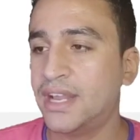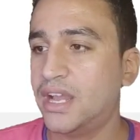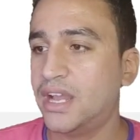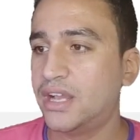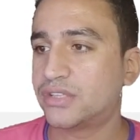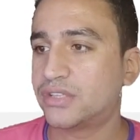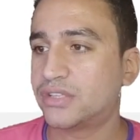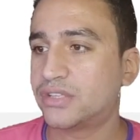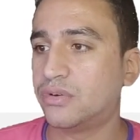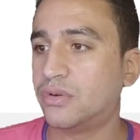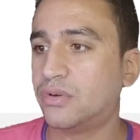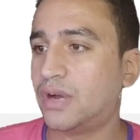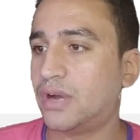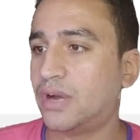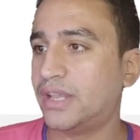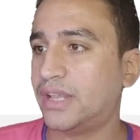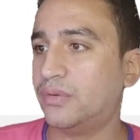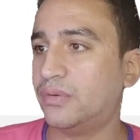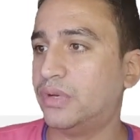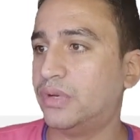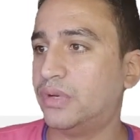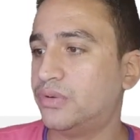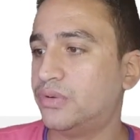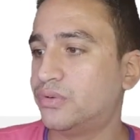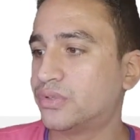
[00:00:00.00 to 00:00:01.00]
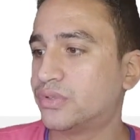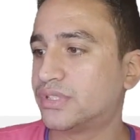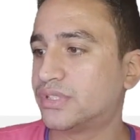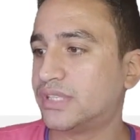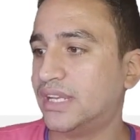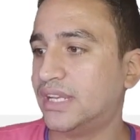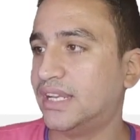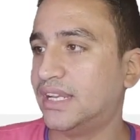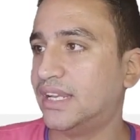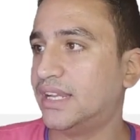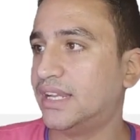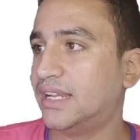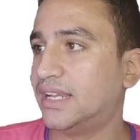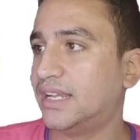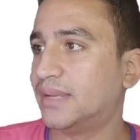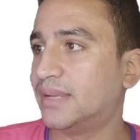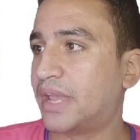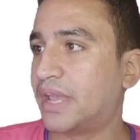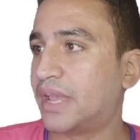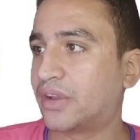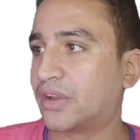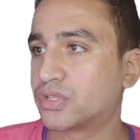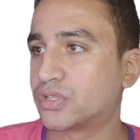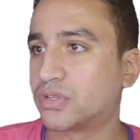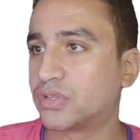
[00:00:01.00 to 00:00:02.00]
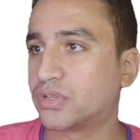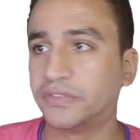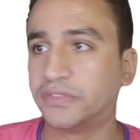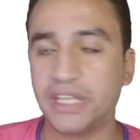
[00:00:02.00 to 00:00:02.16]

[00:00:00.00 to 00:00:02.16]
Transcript: So I will use Microsoft